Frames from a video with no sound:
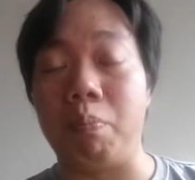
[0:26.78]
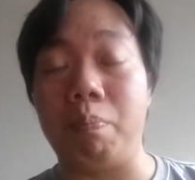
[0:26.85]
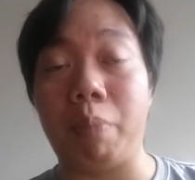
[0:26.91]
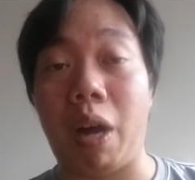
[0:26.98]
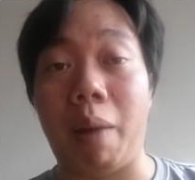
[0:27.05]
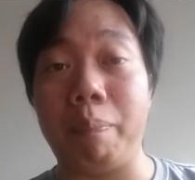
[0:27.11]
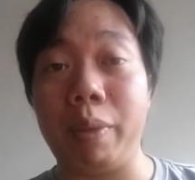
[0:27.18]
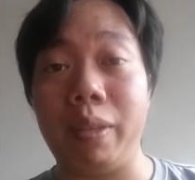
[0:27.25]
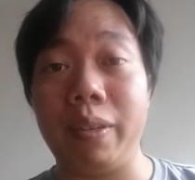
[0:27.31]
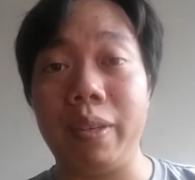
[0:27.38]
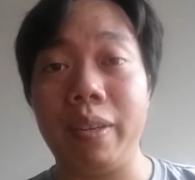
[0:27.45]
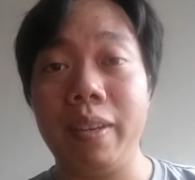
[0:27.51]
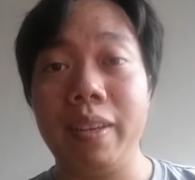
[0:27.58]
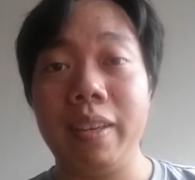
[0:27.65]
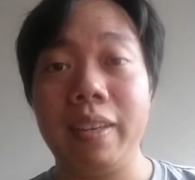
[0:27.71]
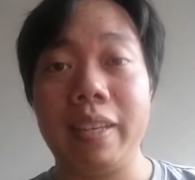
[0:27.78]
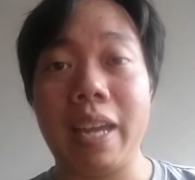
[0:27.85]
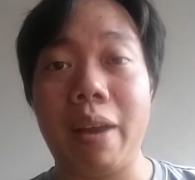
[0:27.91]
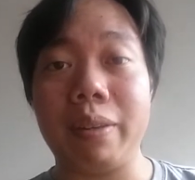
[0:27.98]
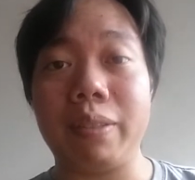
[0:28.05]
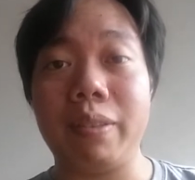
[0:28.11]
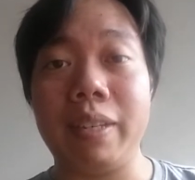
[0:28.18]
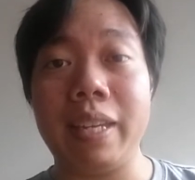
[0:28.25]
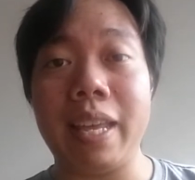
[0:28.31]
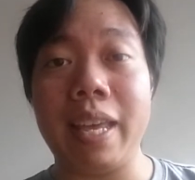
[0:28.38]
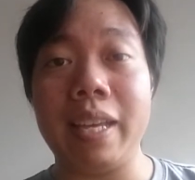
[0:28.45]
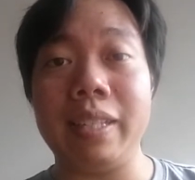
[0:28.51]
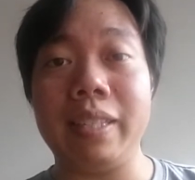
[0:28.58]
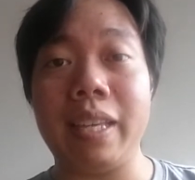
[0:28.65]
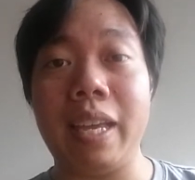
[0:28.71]
popular character in
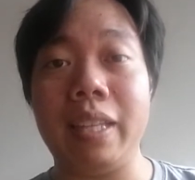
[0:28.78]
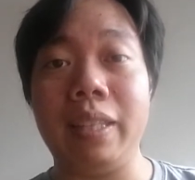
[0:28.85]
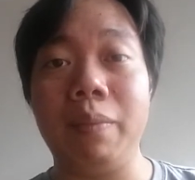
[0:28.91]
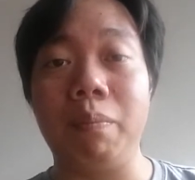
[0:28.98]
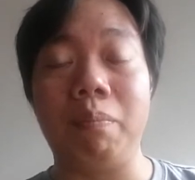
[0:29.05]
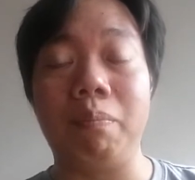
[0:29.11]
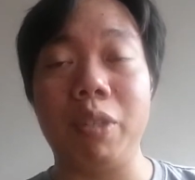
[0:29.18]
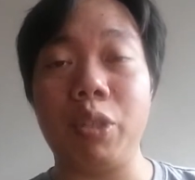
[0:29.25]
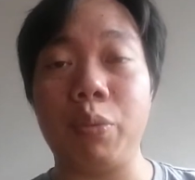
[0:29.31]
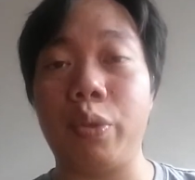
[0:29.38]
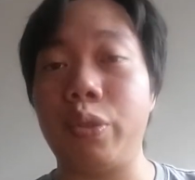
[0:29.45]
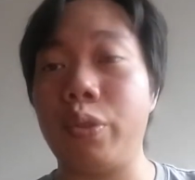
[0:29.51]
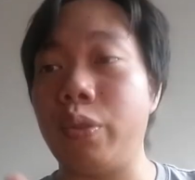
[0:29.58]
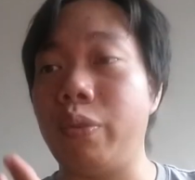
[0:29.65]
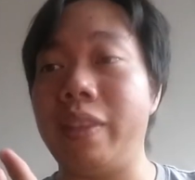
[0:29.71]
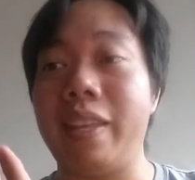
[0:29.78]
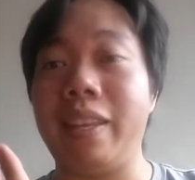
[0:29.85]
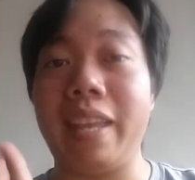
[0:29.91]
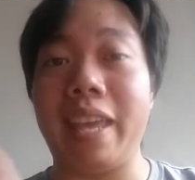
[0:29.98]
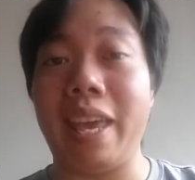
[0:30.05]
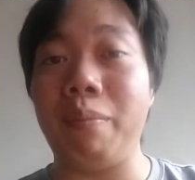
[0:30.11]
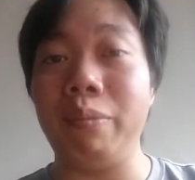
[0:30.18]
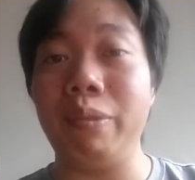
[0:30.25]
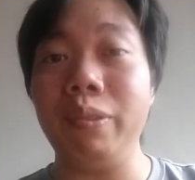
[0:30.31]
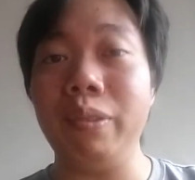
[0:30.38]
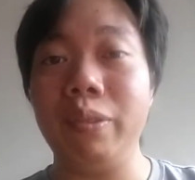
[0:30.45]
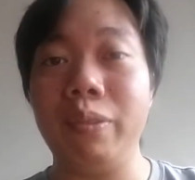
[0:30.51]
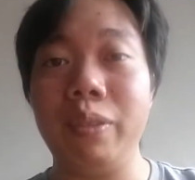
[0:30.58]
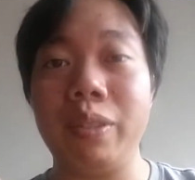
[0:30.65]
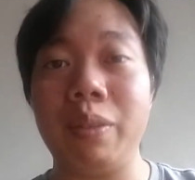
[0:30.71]
Exade, much more so than Emu,
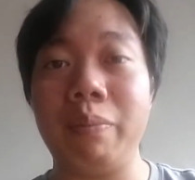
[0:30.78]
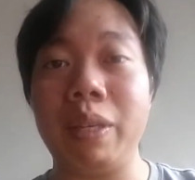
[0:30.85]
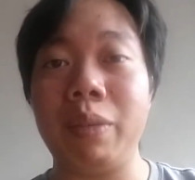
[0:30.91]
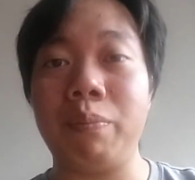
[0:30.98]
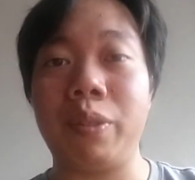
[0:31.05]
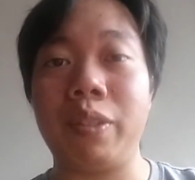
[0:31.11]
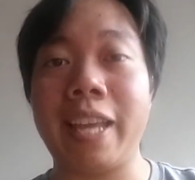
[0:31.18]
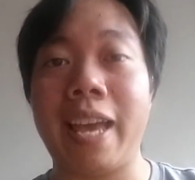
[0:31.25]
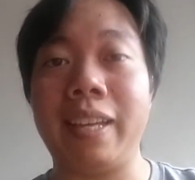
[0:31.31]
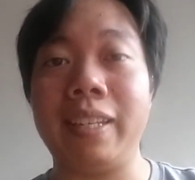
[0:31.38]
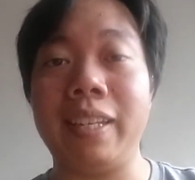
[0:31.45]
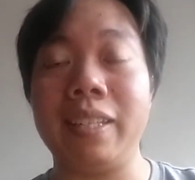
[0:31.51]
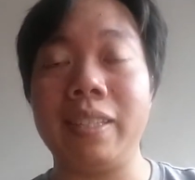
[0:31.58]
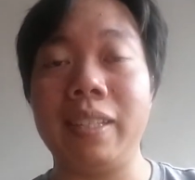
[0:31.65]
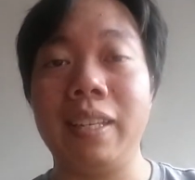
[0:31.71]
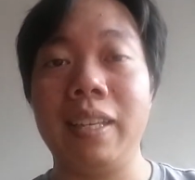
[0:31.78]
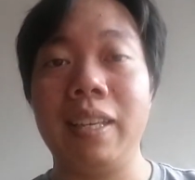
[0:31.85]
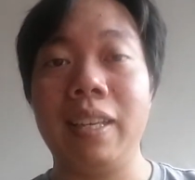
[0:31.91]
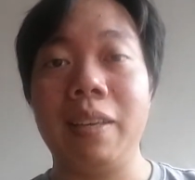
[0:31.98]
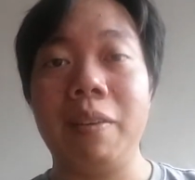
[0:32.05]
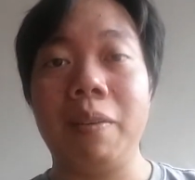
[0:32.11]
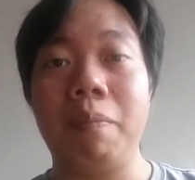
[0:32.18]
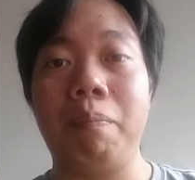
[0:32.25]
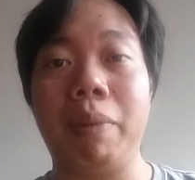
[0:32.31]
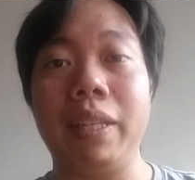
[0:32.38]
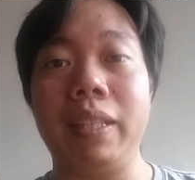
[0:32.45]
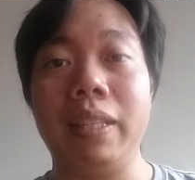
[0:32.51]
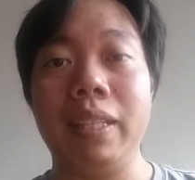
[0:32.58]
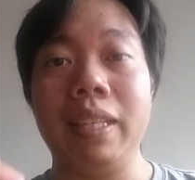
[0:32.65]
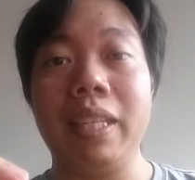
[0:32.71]
who is the main protagonist.
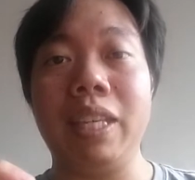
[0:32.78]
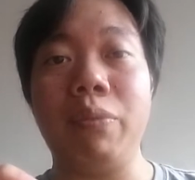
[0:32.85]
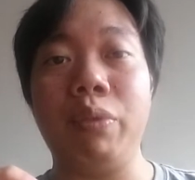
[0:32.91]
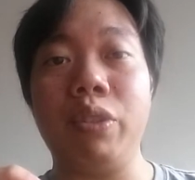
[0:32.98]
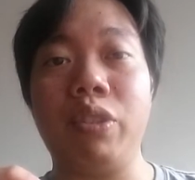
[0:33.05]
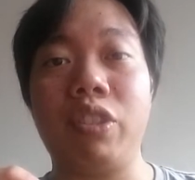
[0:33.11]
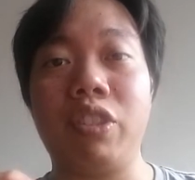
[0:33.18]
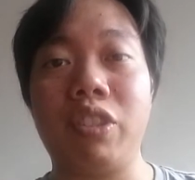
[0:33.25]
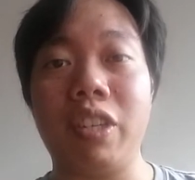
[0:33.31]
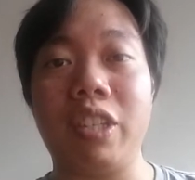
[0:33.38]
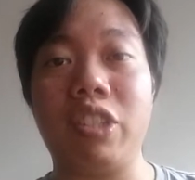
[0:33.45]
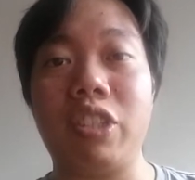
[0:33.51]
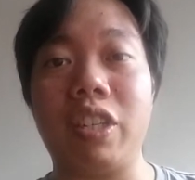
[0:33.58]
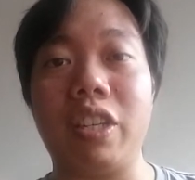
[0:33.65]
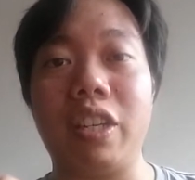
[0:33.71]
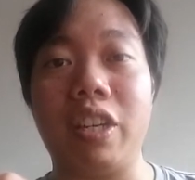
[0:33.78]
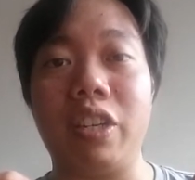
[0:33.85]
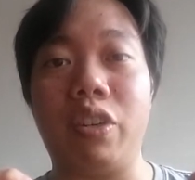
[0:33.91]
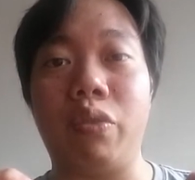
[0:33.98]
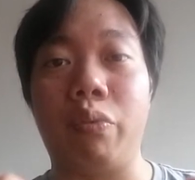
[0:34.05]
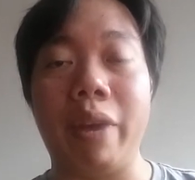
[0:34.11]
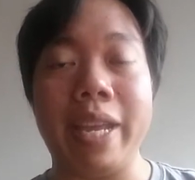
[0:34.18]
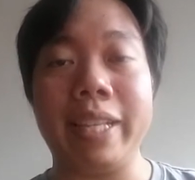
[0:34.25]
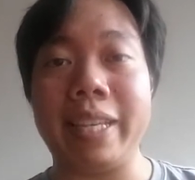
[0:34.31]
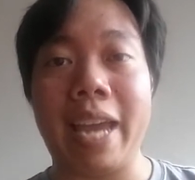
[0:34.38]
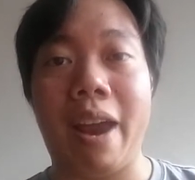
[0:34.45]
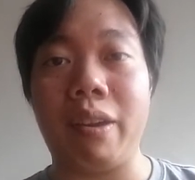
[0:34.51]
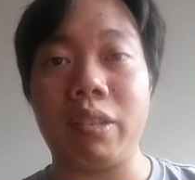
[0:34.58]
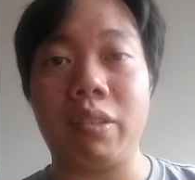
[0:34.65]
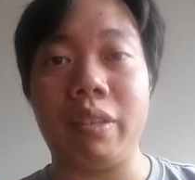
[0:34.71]
But he was such a great
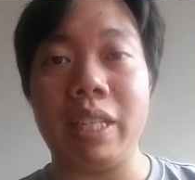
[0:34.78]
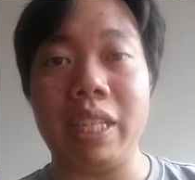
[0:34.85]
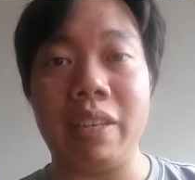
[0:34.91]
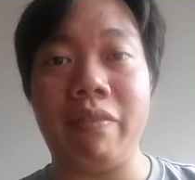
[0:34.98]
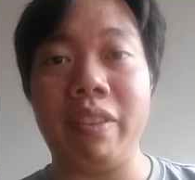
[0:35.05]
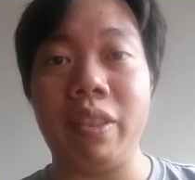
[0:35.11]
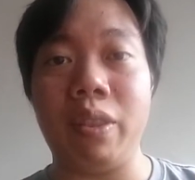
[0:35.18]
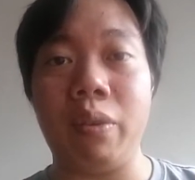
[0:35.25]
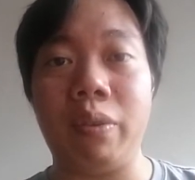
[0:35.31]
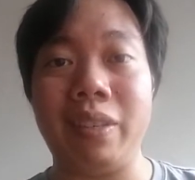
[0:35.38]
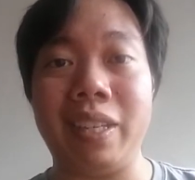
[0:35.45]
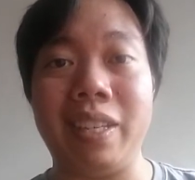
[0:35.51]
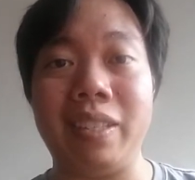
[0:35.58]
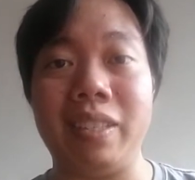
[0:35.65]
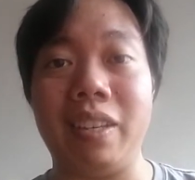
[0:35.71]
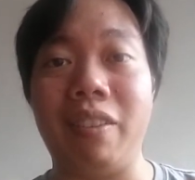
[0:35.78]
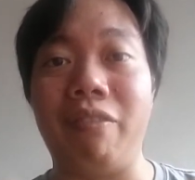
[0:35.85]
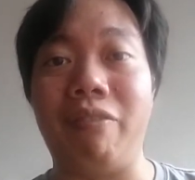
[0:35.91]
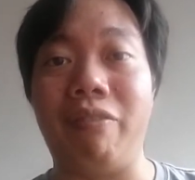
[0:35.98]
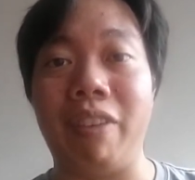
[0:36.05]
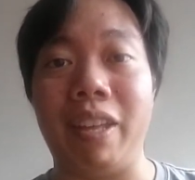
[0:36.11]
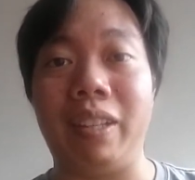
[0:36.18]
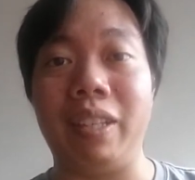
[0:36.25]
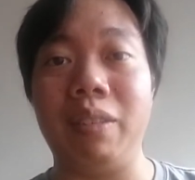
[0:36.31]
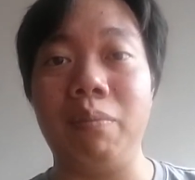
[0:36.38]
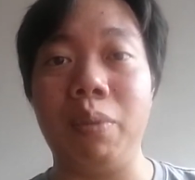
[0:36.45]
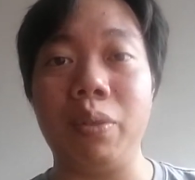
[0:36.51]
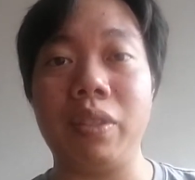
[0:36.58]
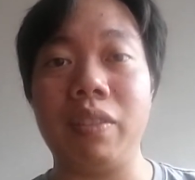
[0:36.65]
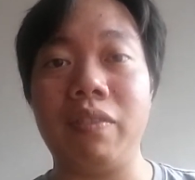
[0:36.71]
character, even though he's a villain
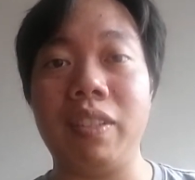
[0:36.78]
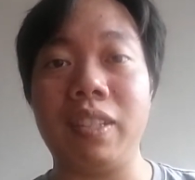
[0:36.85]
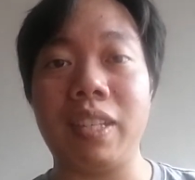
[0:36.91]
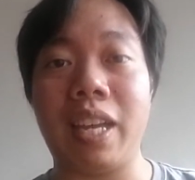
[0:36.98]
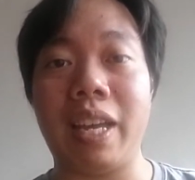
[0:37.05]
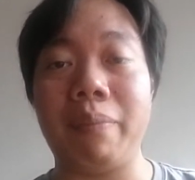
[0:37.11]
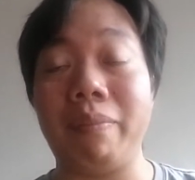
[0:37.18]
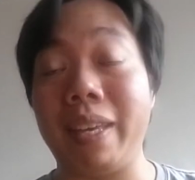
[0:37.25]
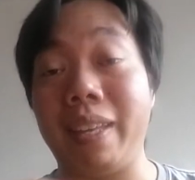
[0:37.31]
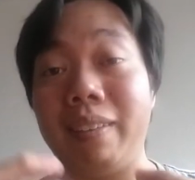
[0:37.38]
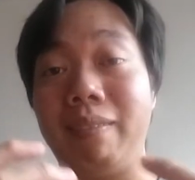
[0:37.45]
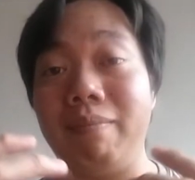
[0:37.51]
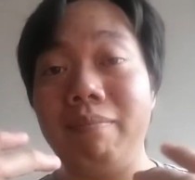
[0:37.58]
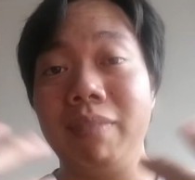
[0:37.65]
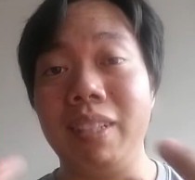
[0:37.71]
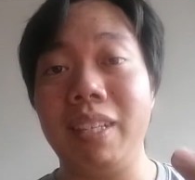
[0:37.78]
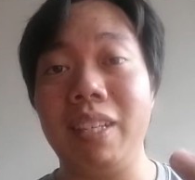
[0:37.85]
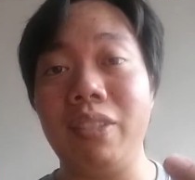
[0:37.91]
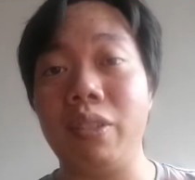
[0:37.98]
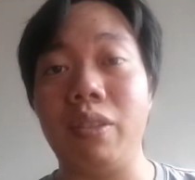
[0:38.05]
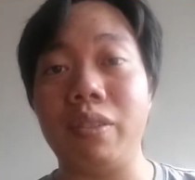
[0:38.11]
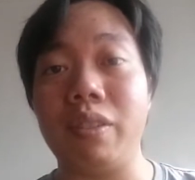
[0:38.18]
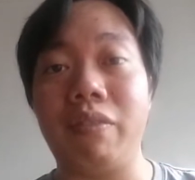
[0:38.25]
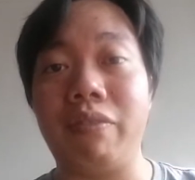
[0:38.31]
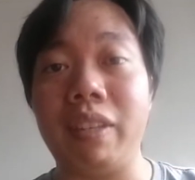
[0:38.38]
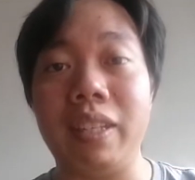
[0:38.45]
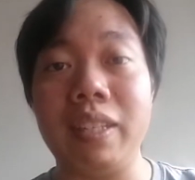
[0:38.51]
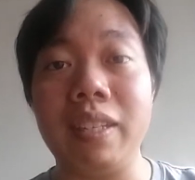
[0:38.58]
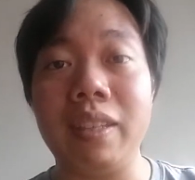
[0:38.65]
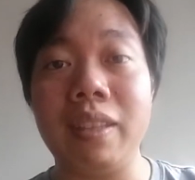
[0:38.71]
most of the time, and he's also a
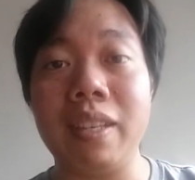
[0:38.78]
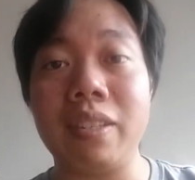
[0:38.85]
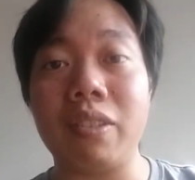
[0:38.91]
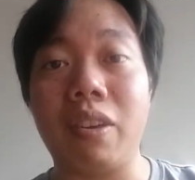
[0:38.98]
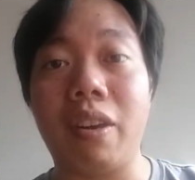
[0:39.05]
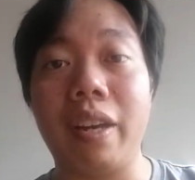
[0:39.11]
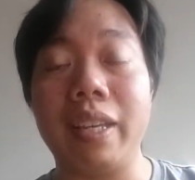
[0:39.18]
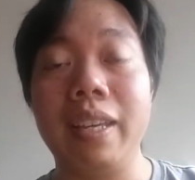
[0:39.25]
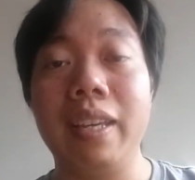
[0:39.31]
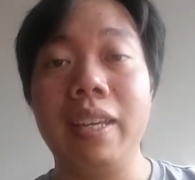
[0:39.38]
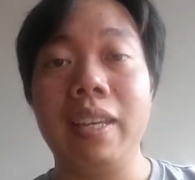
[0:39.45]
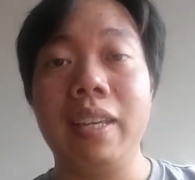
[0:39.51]
villain in this arc.